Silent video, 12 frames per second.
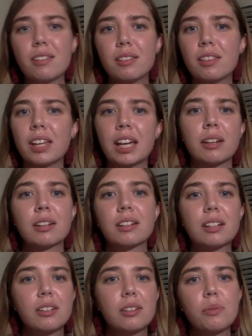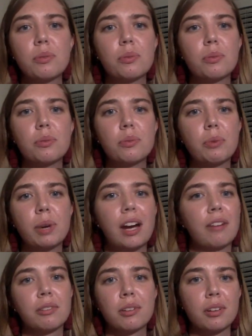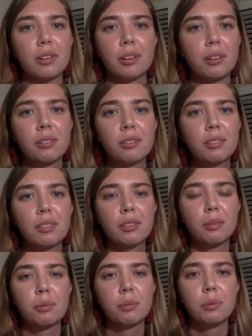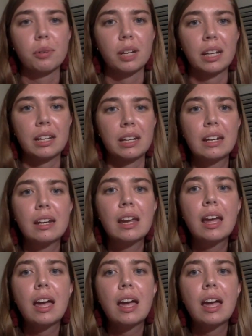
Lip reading: like way after the war ended.